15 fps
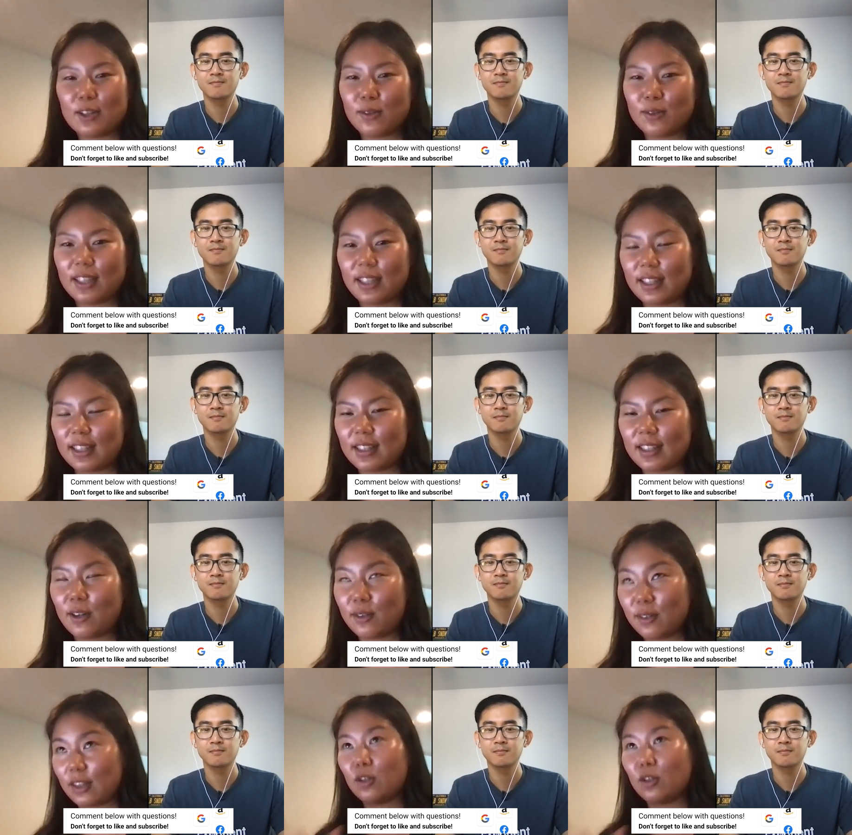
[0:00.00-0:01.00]
Speaker 1: don't think it, I
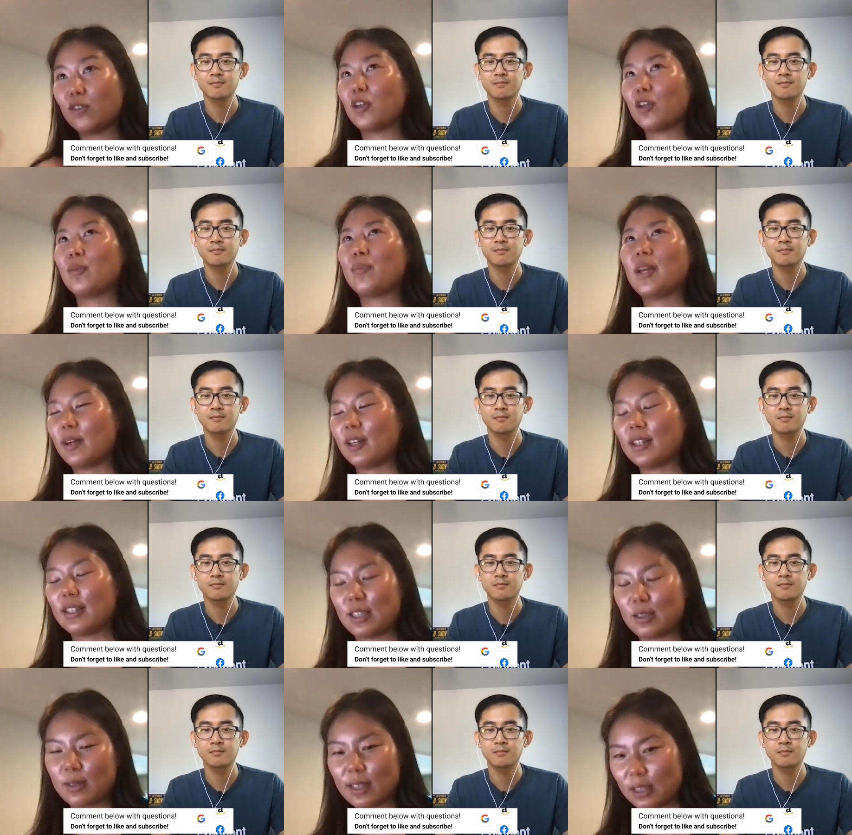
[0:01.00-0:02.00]
don't think the overall paint
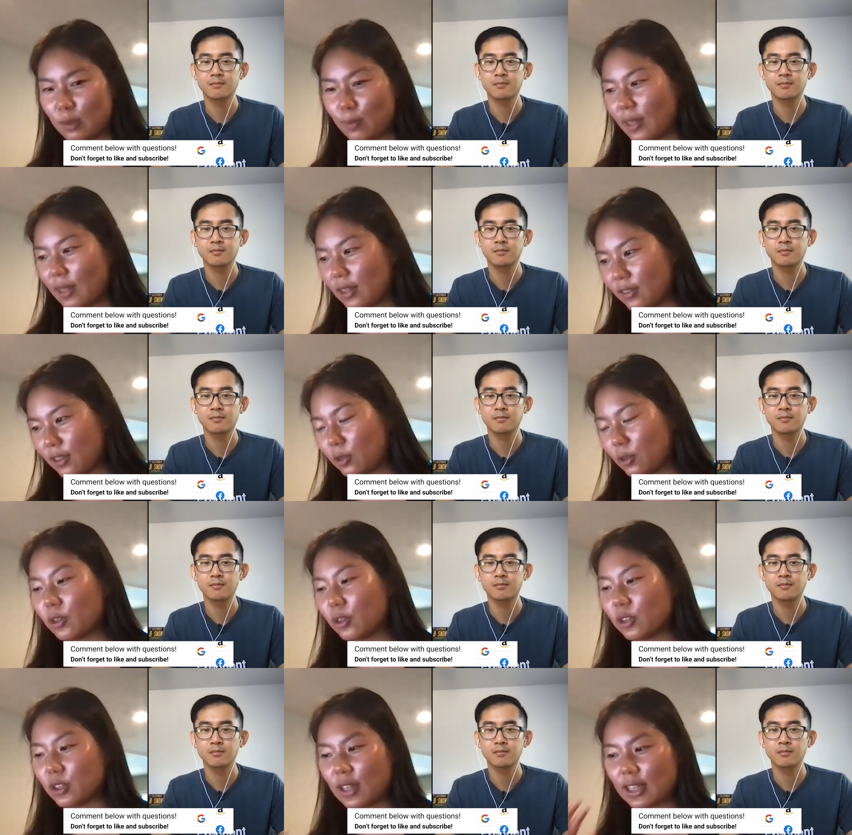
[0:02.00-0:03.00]
market is as big as a
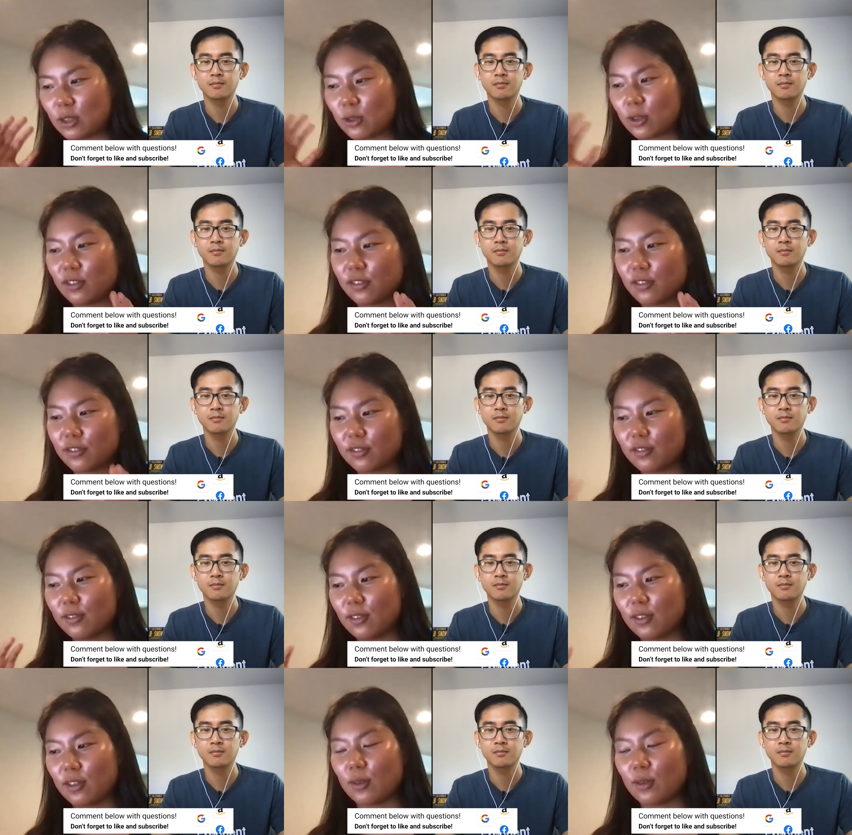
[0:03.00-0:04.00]
Google. So that's sort of
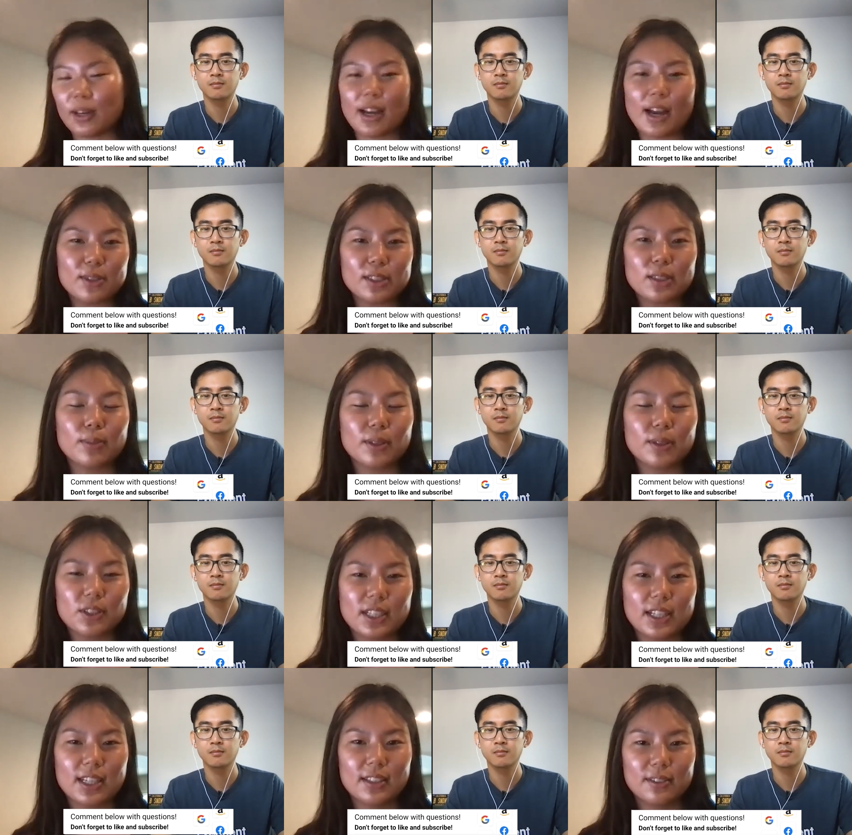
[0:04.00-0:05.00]
the way I was
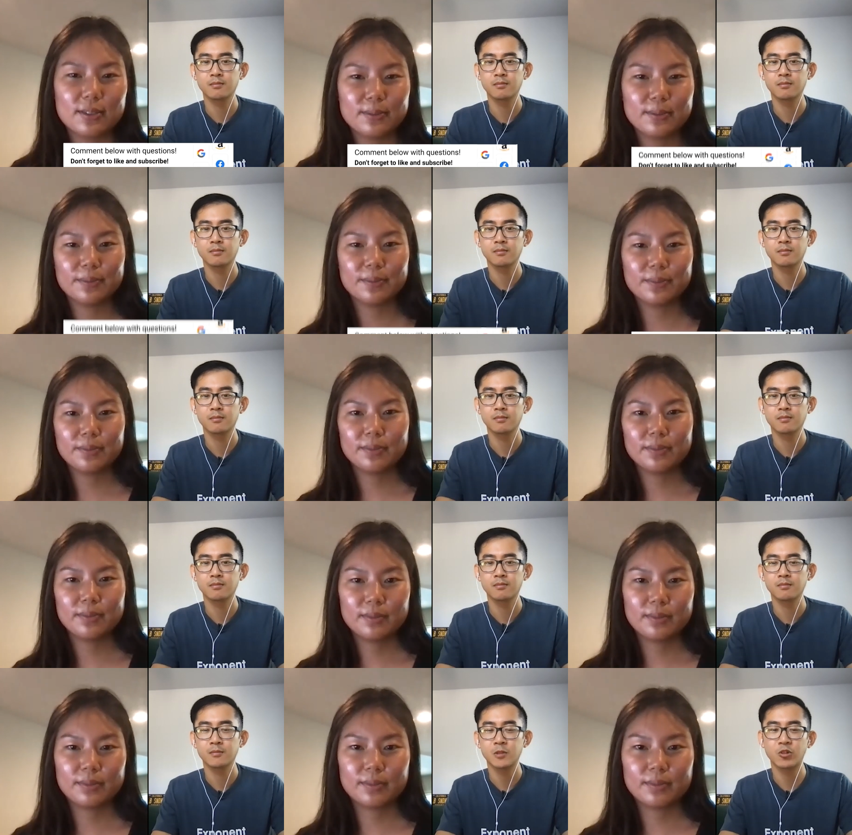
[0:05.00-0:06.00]
approaching it.
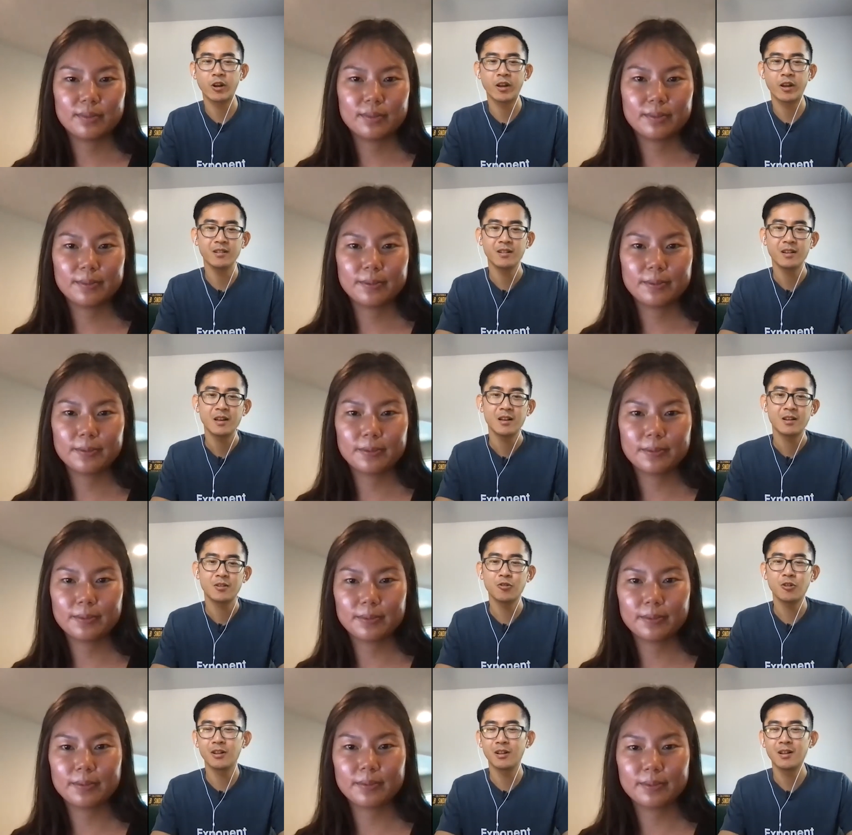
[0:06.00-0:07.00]
Speaker 2: Great.
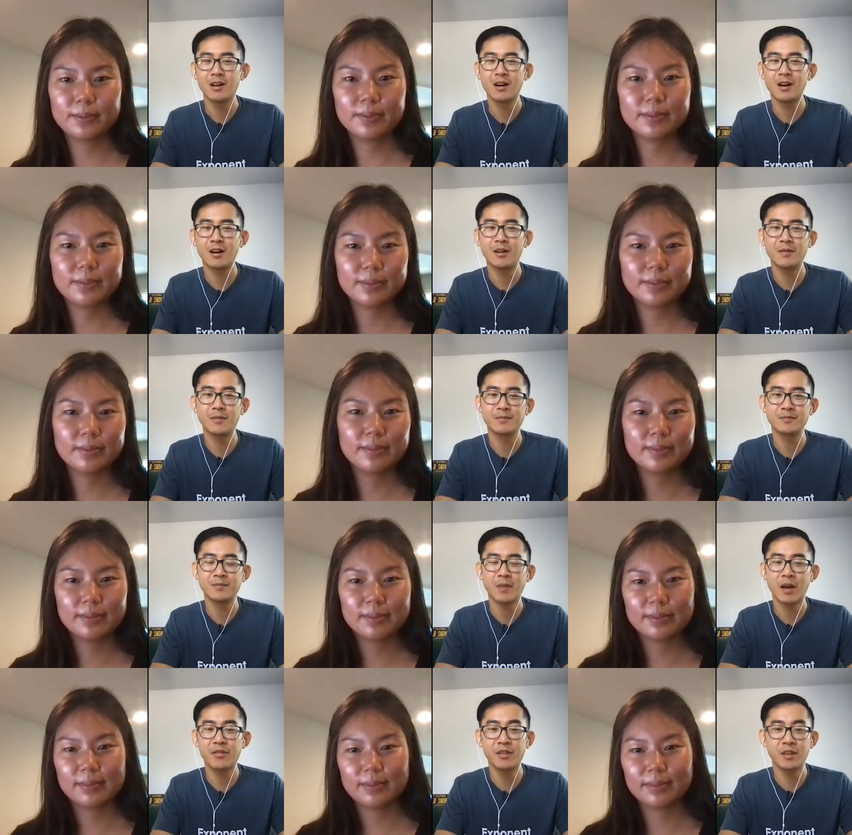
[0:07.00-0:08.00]
Cool.
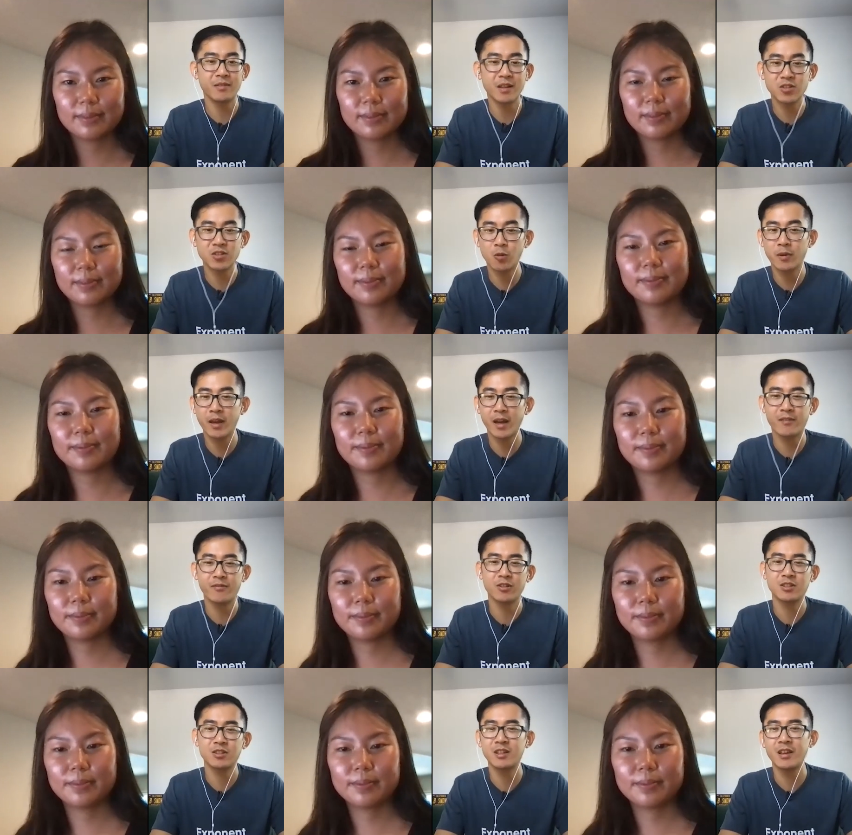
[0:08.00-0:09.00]
Um, I think that's all we have
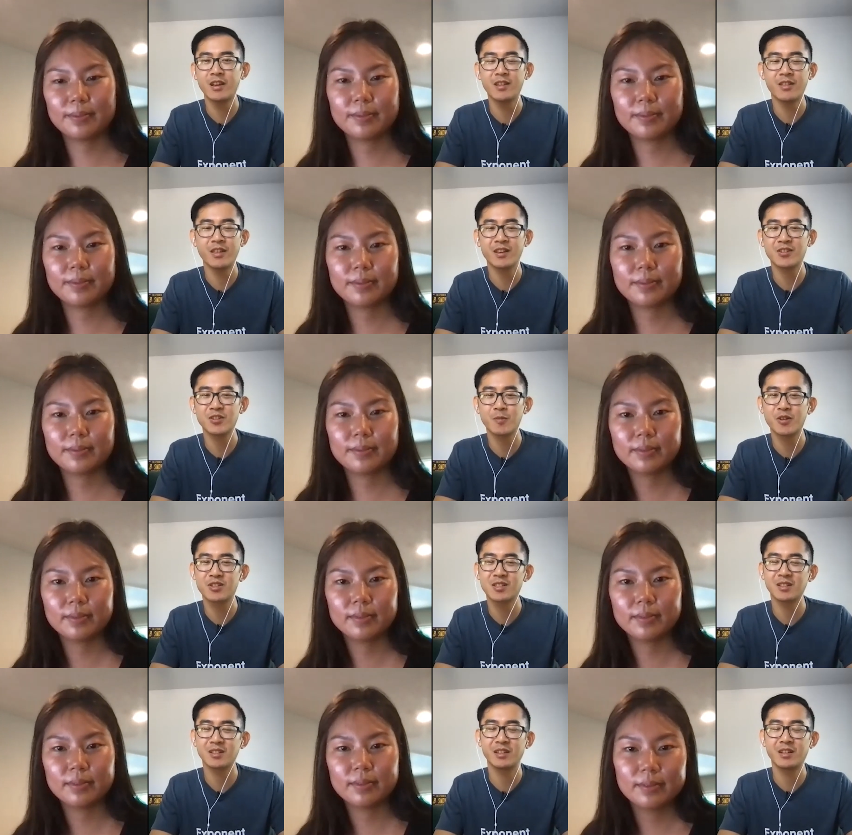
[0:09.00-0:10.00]
for today. Thanks so
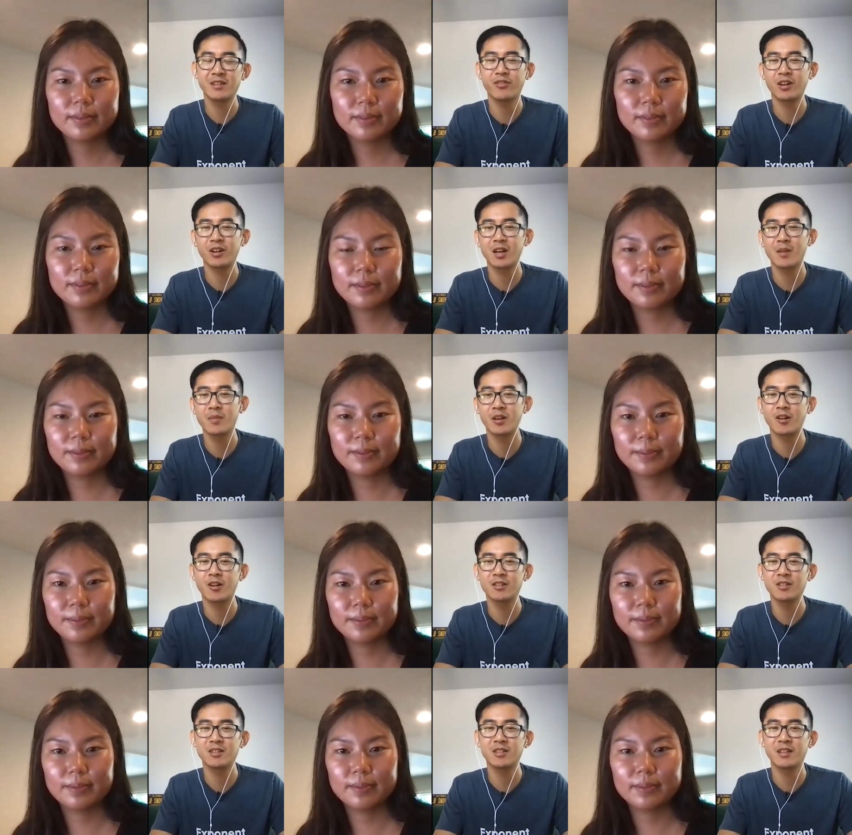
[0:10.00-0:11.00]
much, Selena, for coming
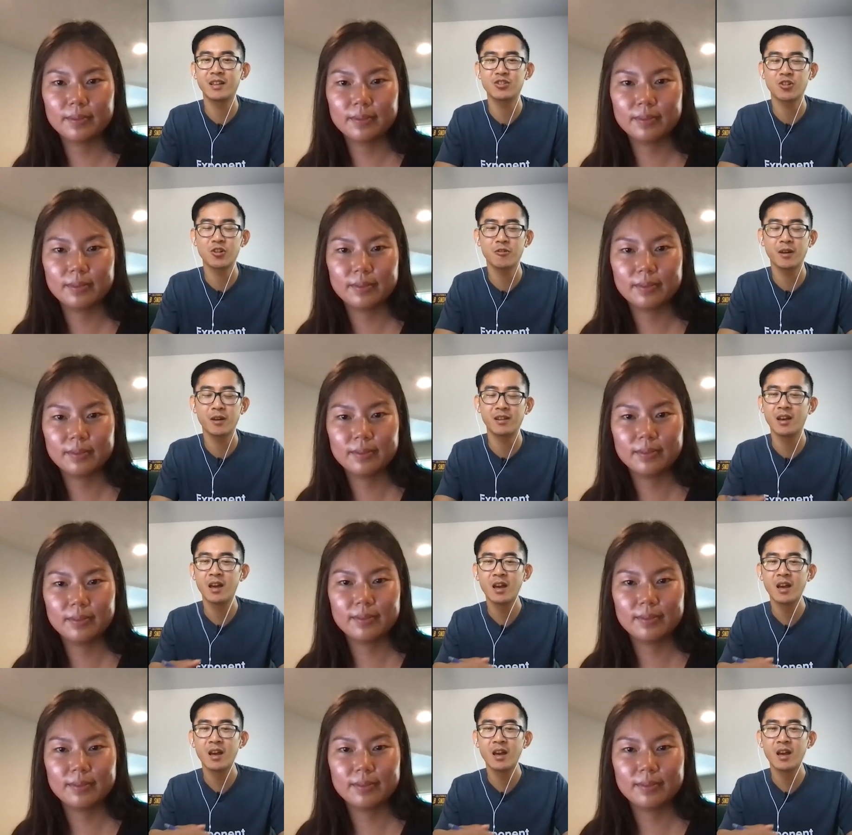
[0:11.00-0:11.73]
on today's show and